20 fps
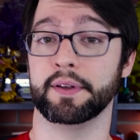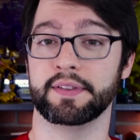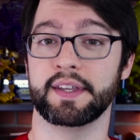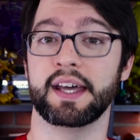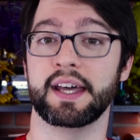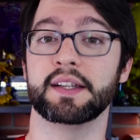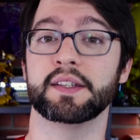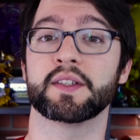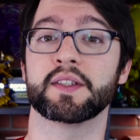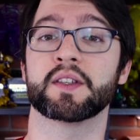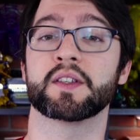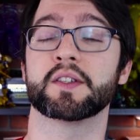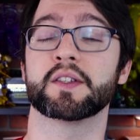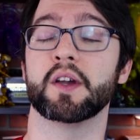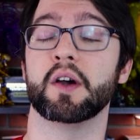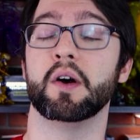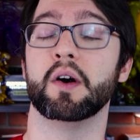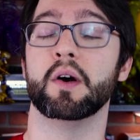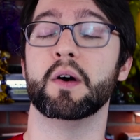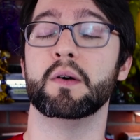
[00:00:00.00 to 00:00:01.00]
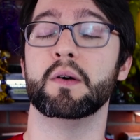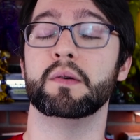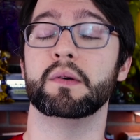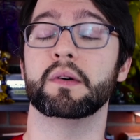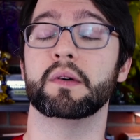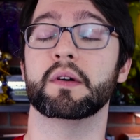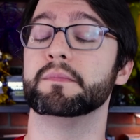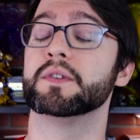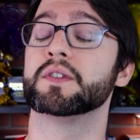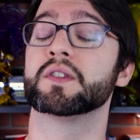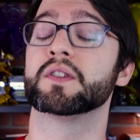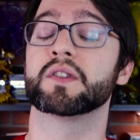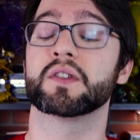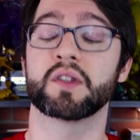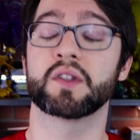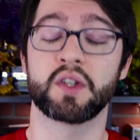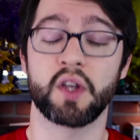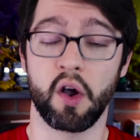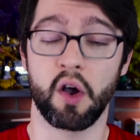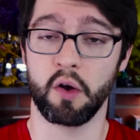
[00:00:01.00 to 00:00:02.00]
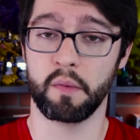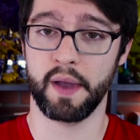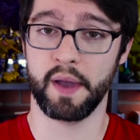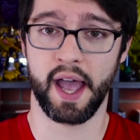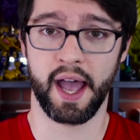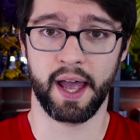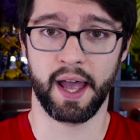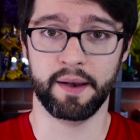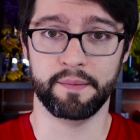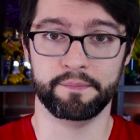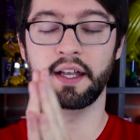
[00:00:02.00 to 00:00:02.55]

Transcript: That is so, so bad.